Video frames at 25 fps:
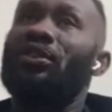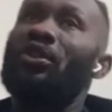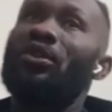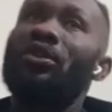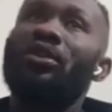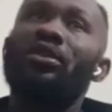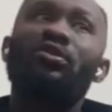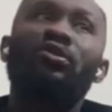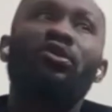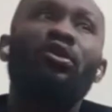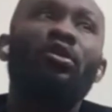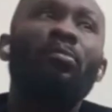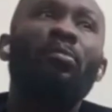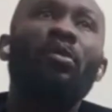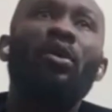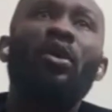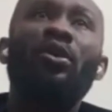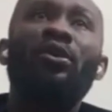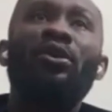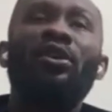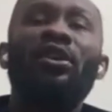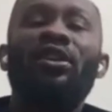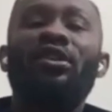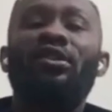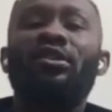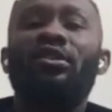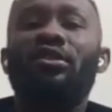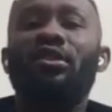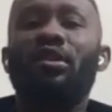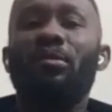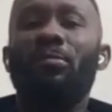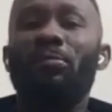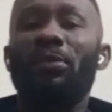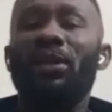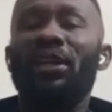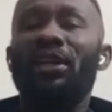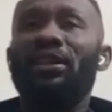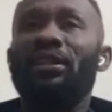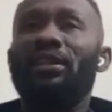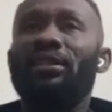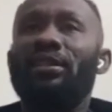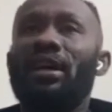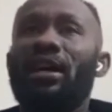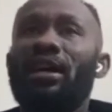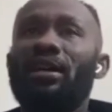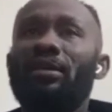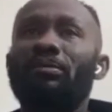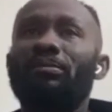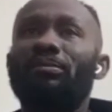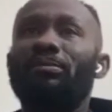You know, it's football. You need some
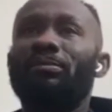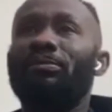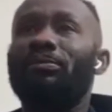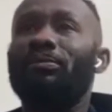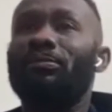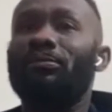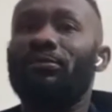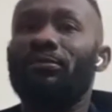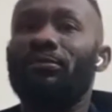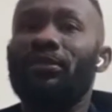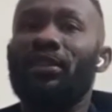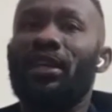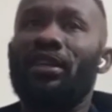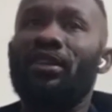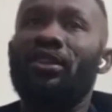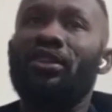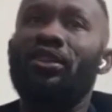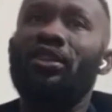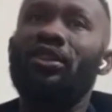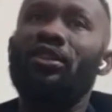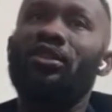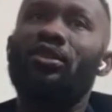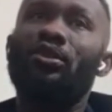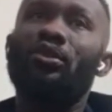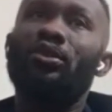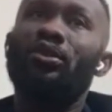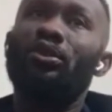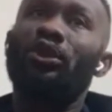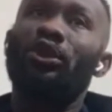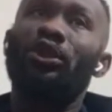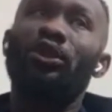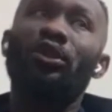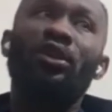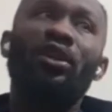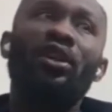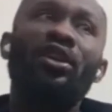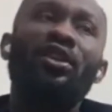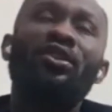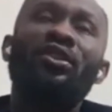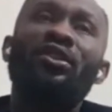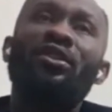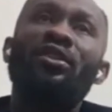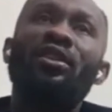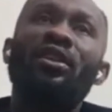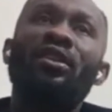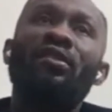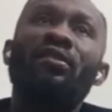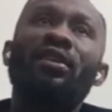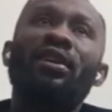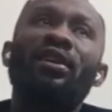playing time. And you need to
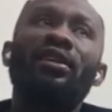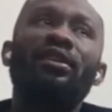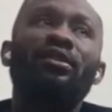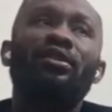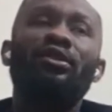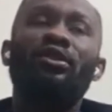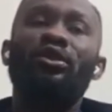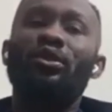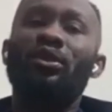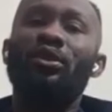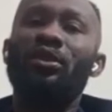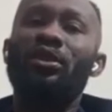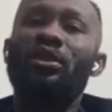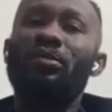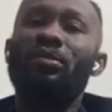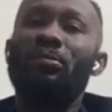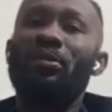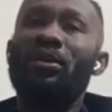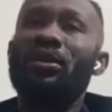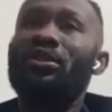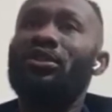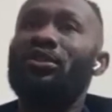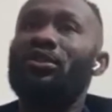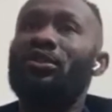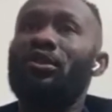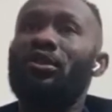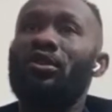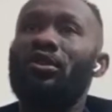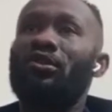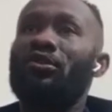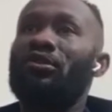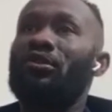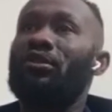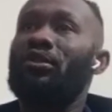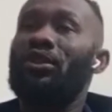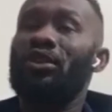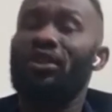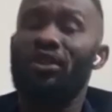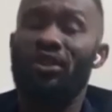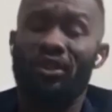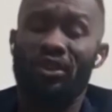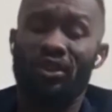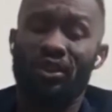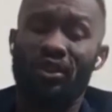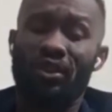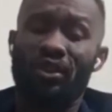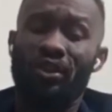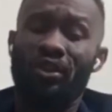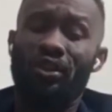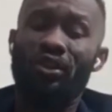showcase yourself and to express your
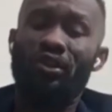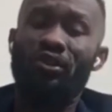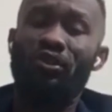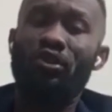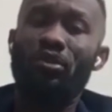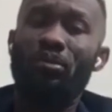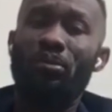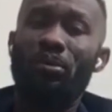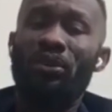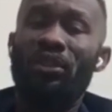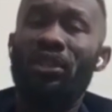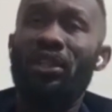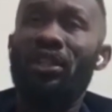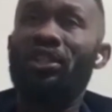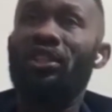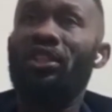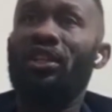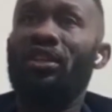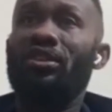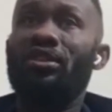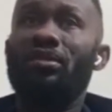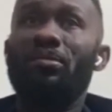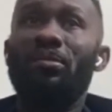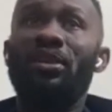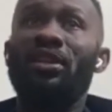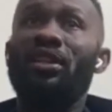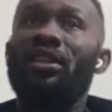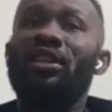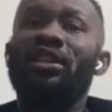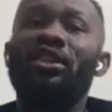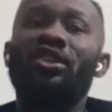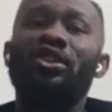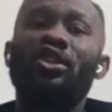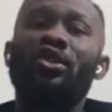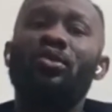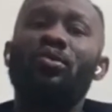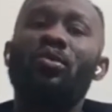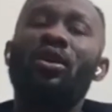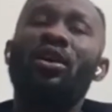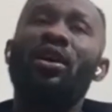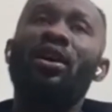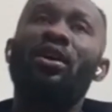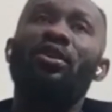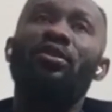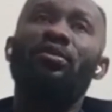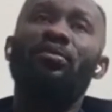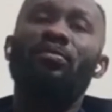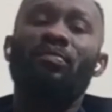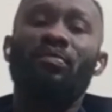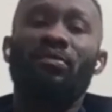full potentials. But it didn't just
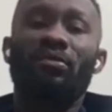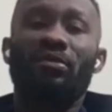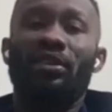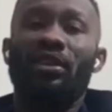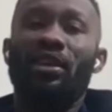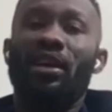work out.